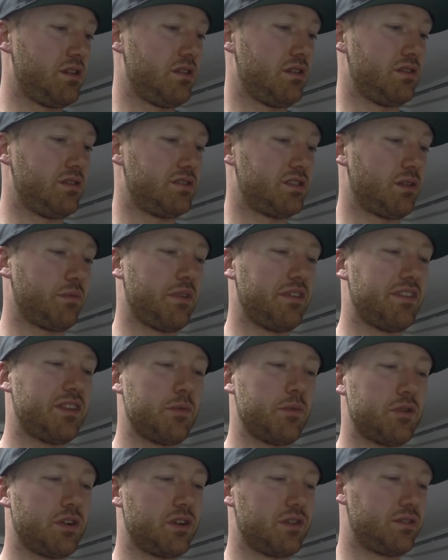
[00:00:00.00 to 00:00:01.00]
Something
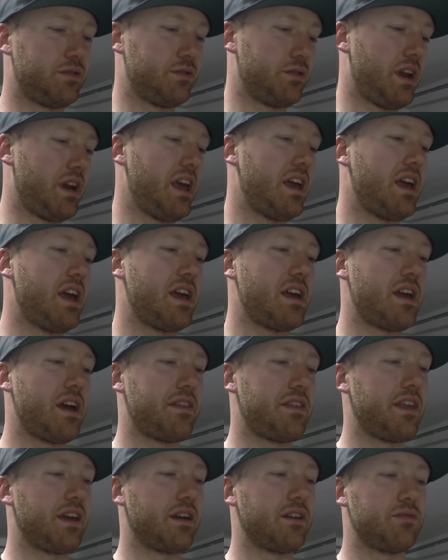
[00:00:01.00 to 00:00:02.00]
similar to an A8, I
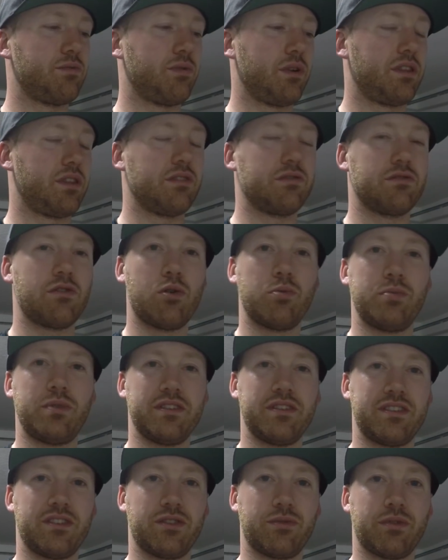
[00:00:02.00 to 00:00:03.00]
think, is what the lobe
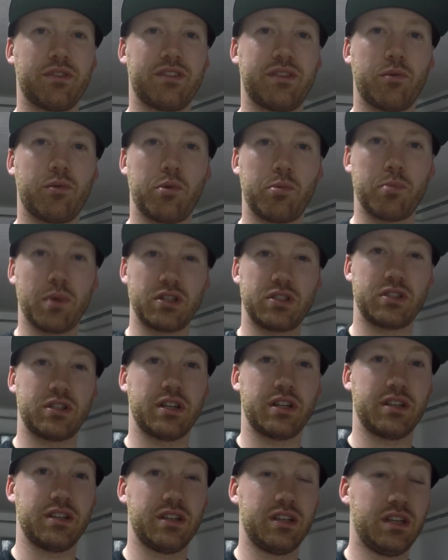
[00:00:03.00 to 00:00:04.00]
distance was when we measured
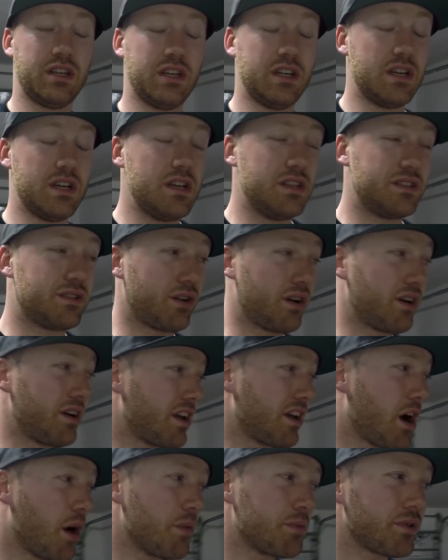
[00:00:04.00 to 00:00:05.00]
it. So it already
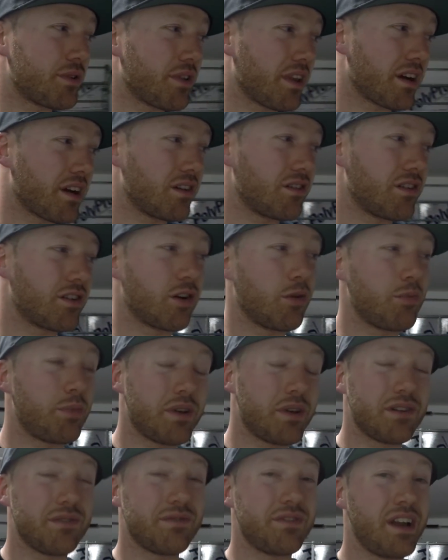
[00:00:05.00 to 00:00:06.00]
comes with like a little bit
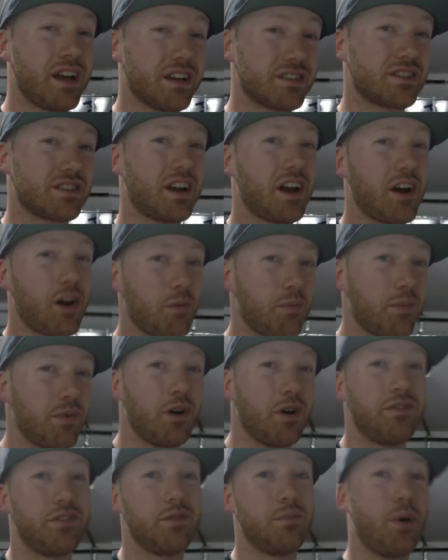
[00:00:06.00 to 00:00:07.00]
of an extra help
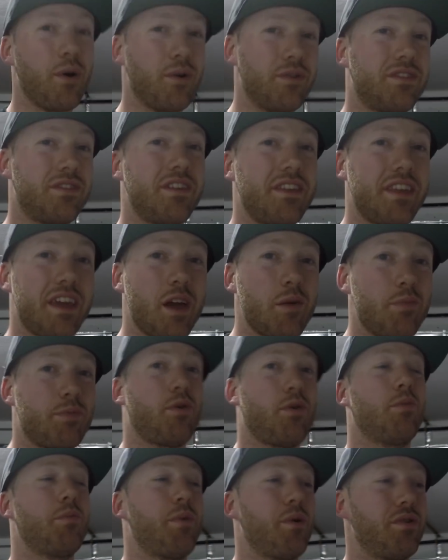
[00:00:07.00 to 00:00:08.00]
as opposed to the
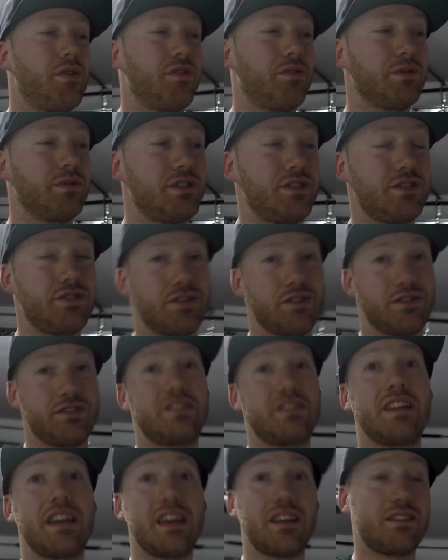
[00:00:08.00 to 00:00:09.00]
8-pole motors, which is your
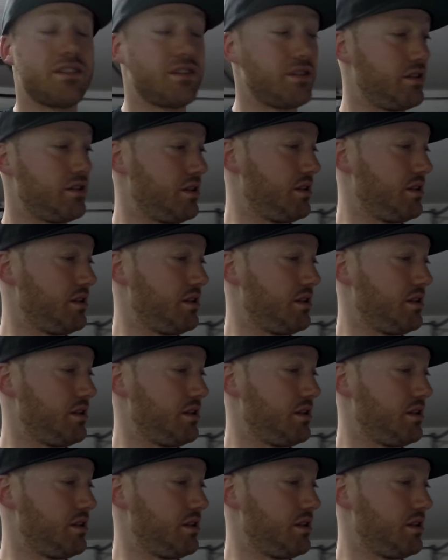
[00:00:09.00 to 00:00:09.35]
standard